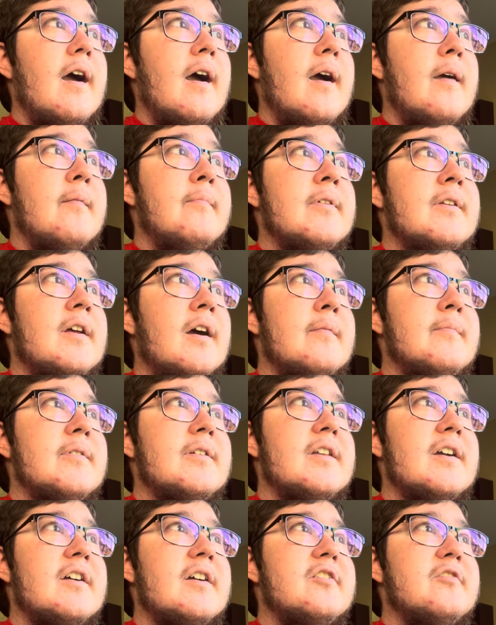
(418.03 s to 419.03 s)

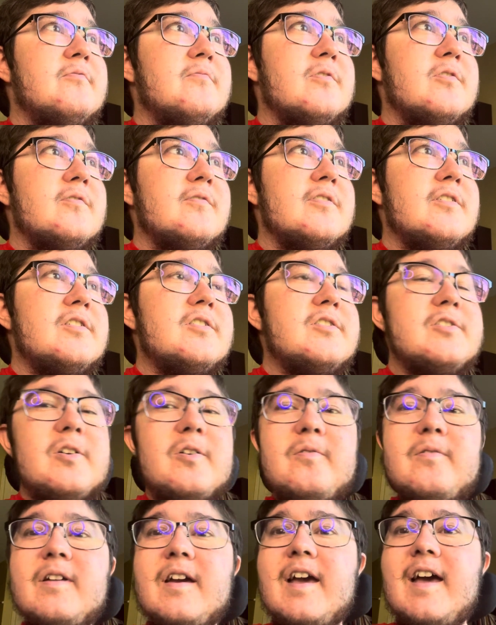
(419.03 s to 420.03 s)
you really
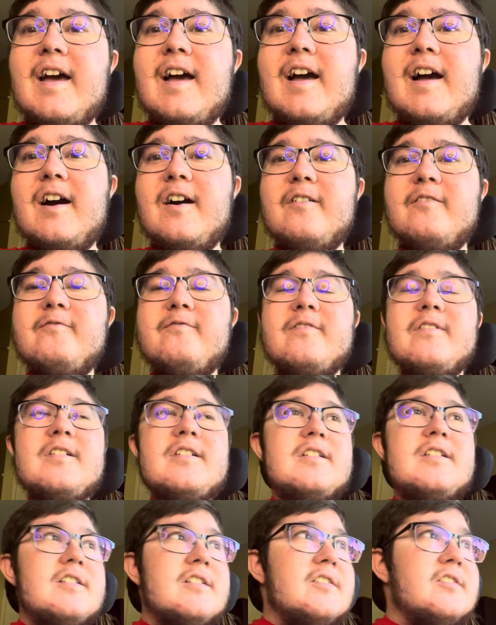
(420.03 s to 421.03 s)
don't have
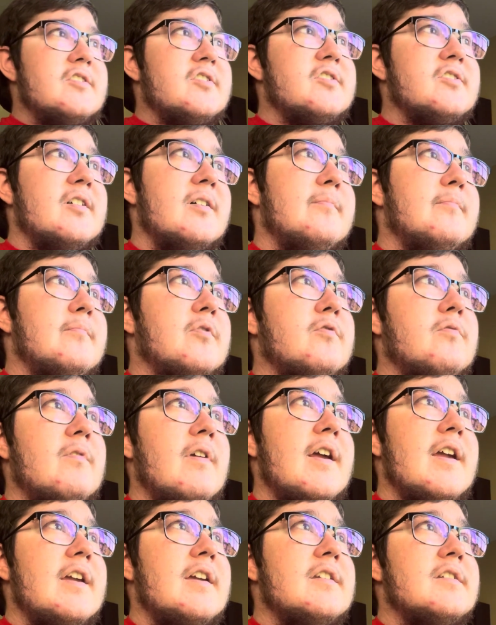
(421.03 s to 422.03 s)
some
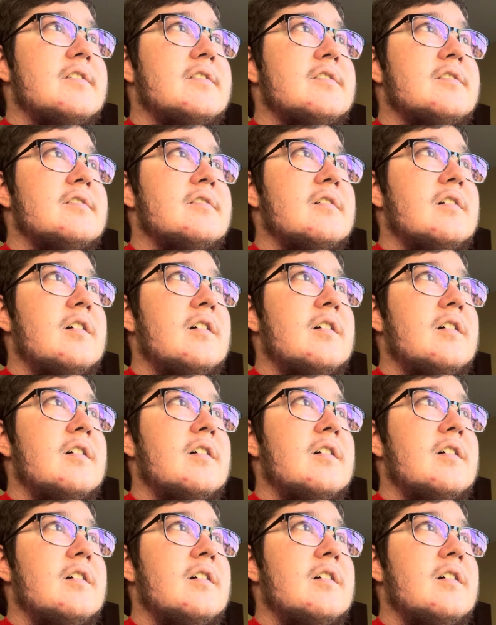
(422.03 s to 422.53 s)
great